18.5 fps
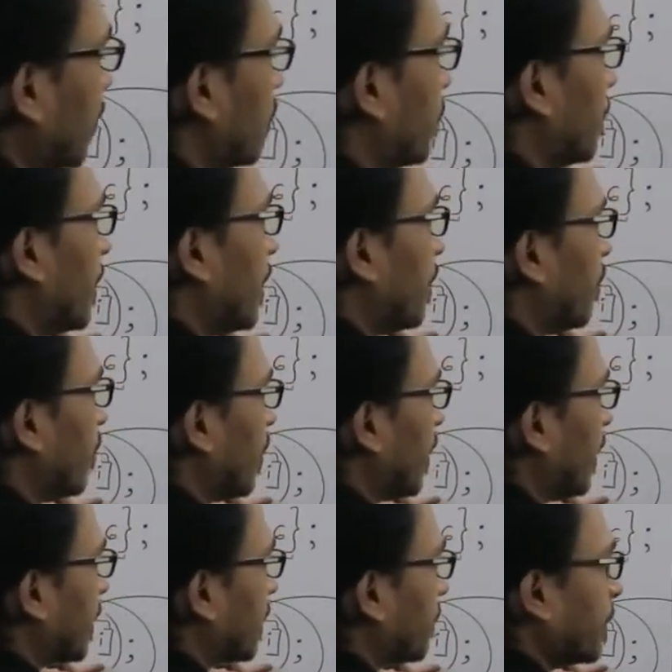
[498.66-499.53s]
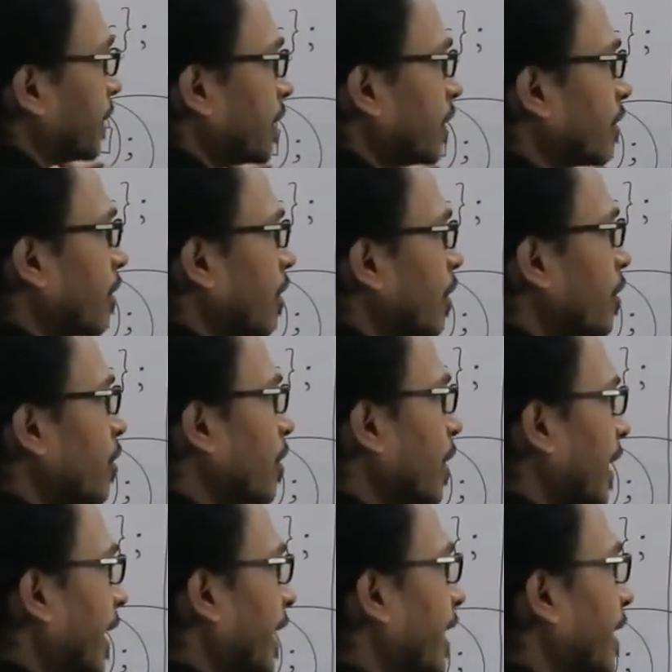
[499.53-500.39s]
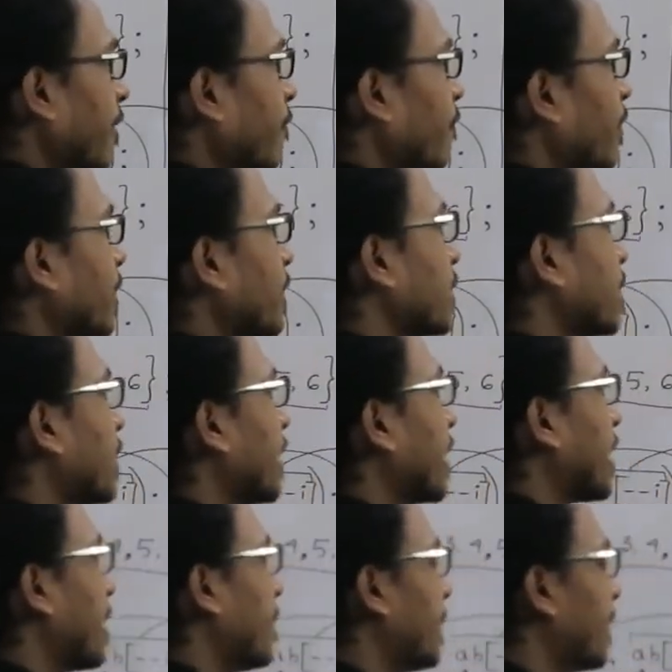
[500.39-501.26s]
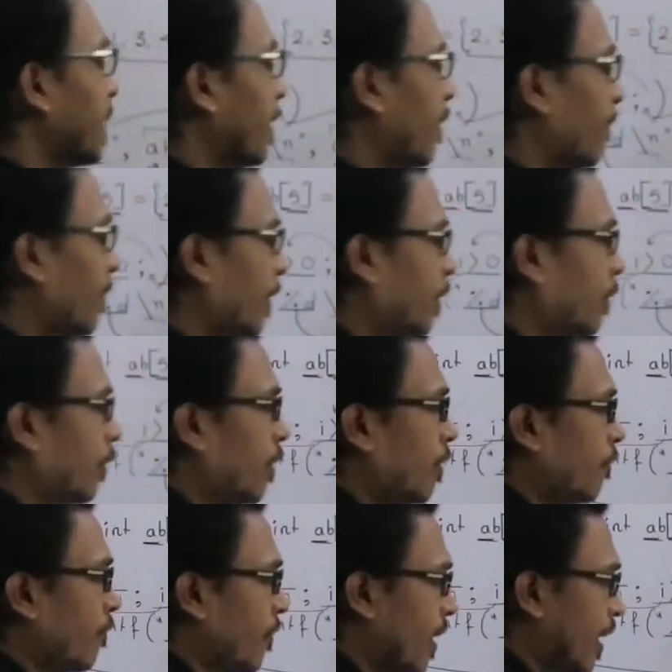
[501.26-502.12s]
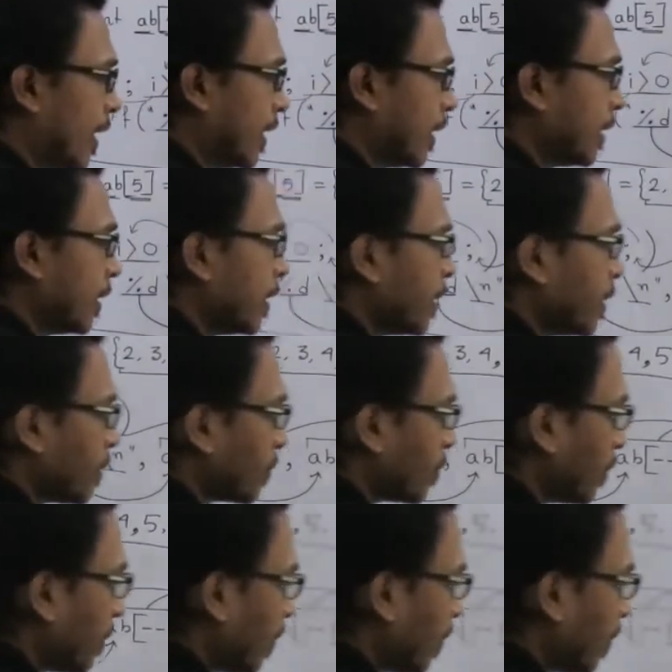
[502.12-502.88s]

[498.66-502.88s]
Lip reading: this particular expression, control again first decrement the value of I. So